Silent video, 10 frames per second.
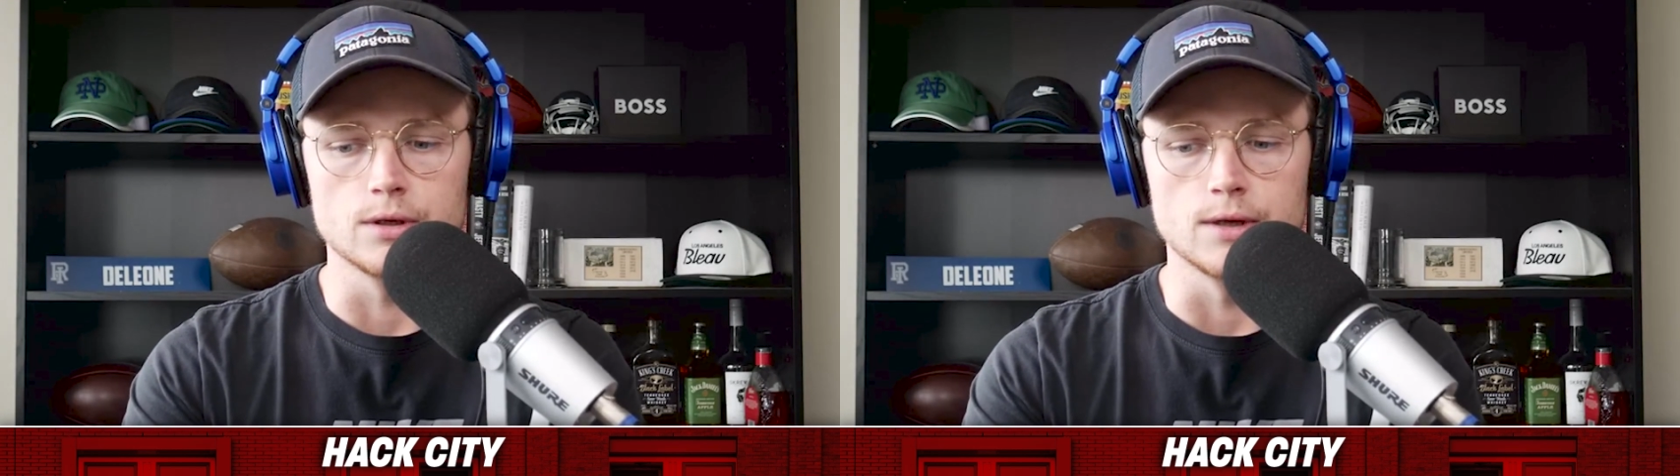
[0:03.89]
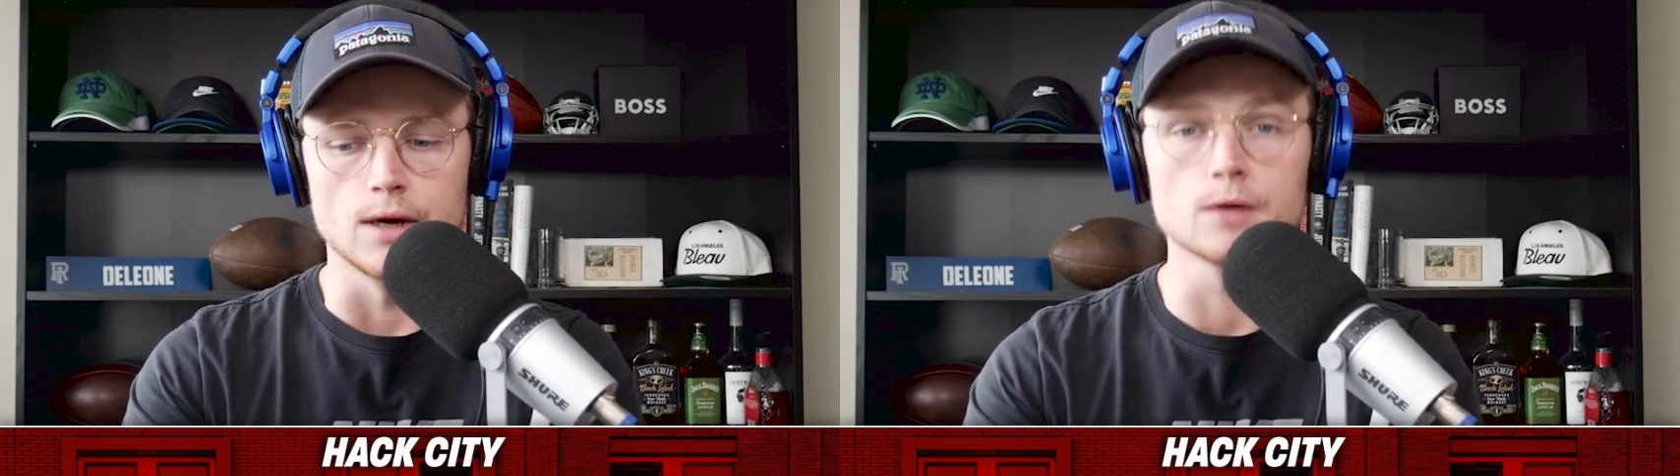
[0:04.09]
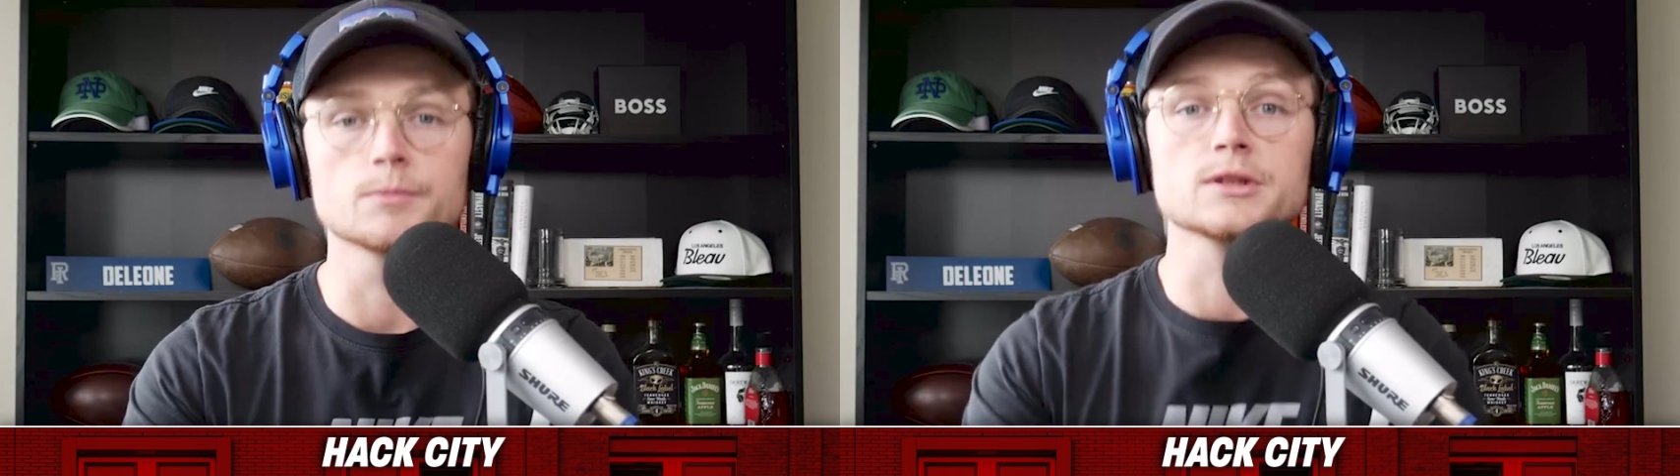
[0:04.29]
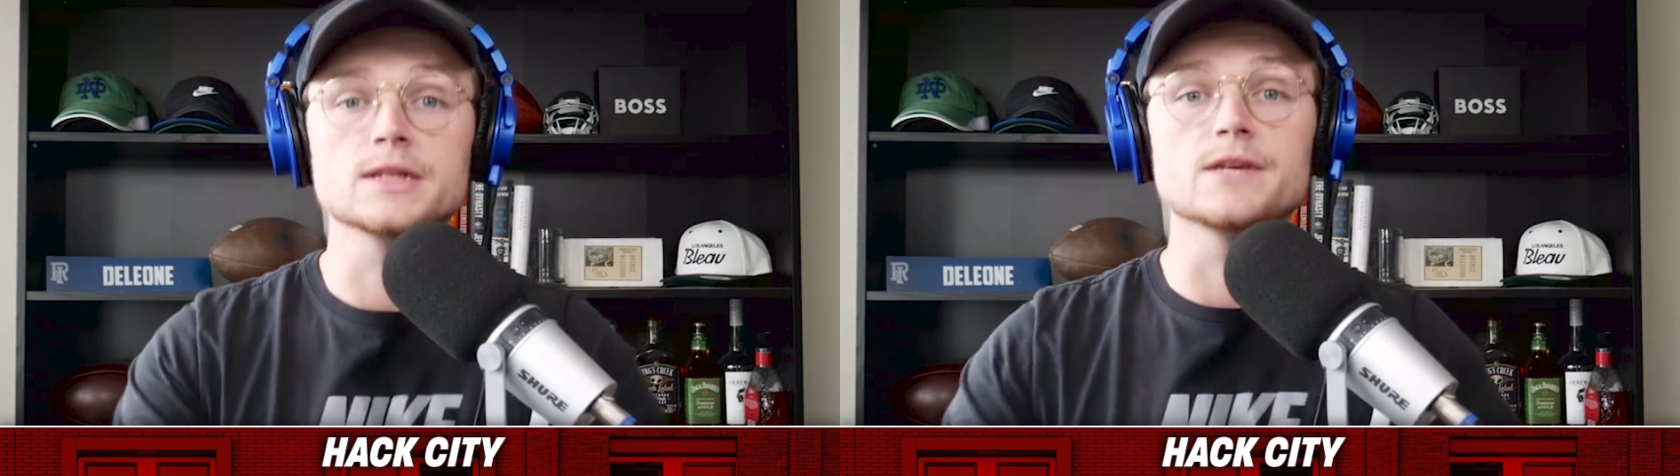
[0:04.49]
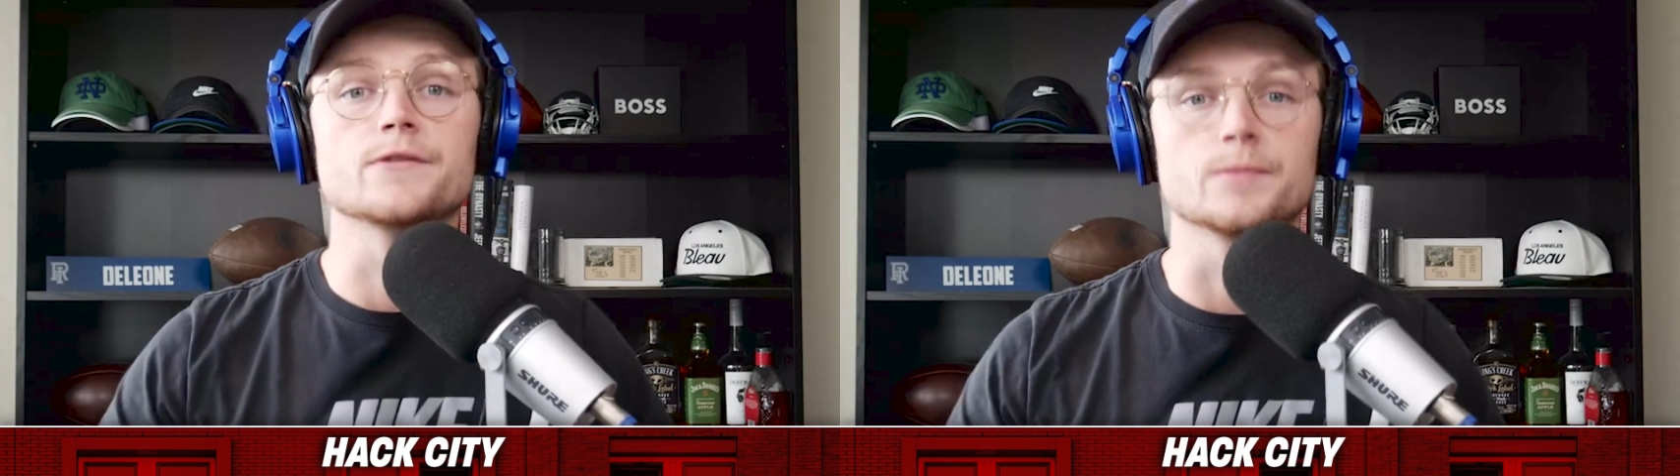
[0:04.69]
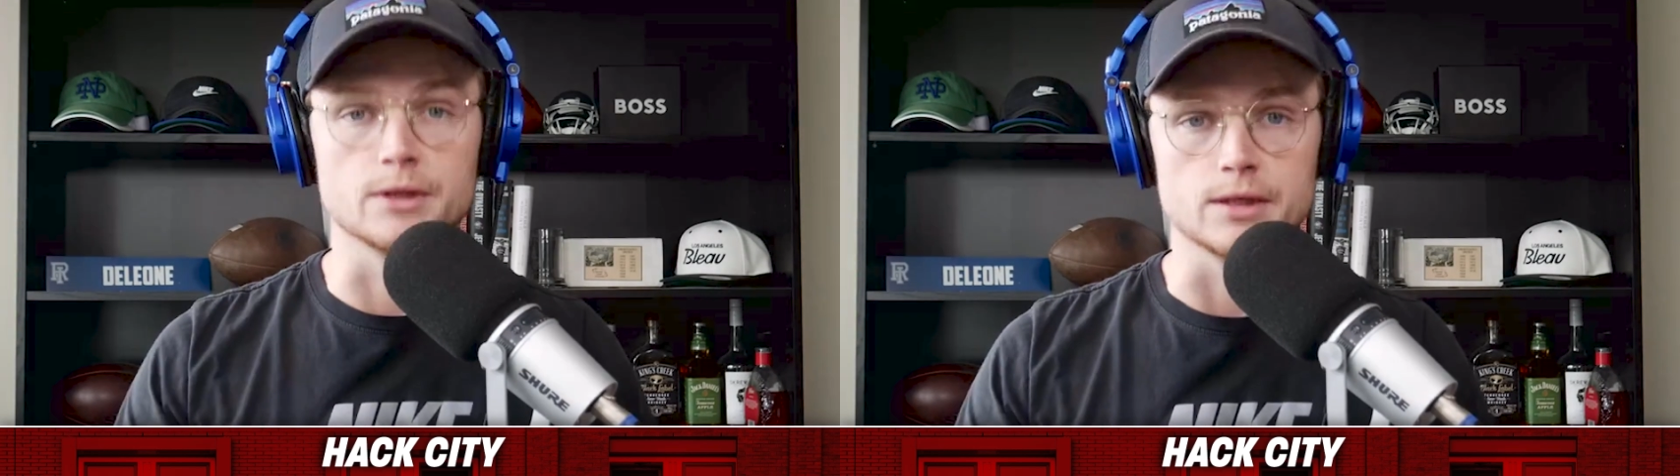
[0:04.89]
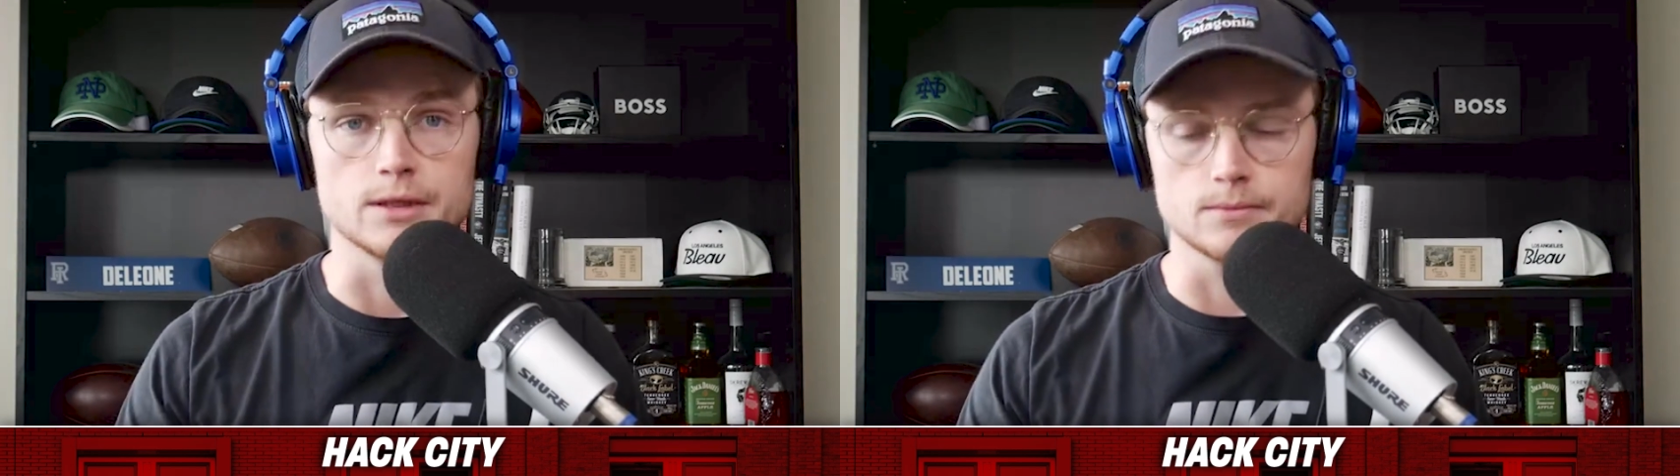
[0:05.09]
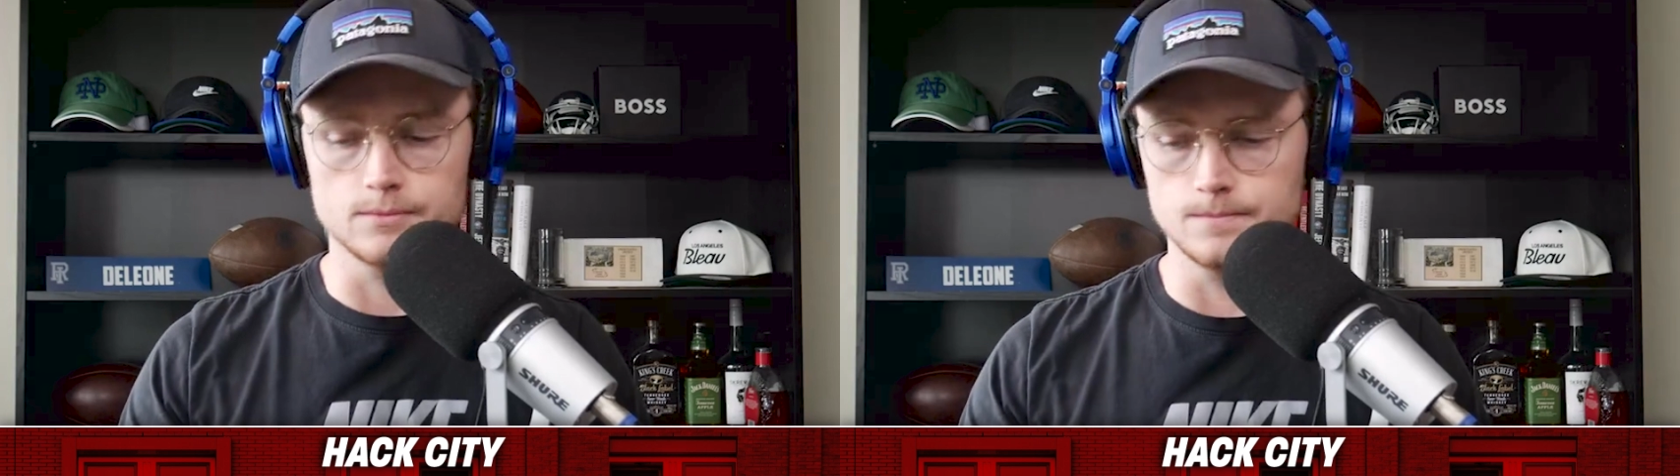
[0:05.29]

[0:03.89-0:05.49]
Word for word: an unbelievably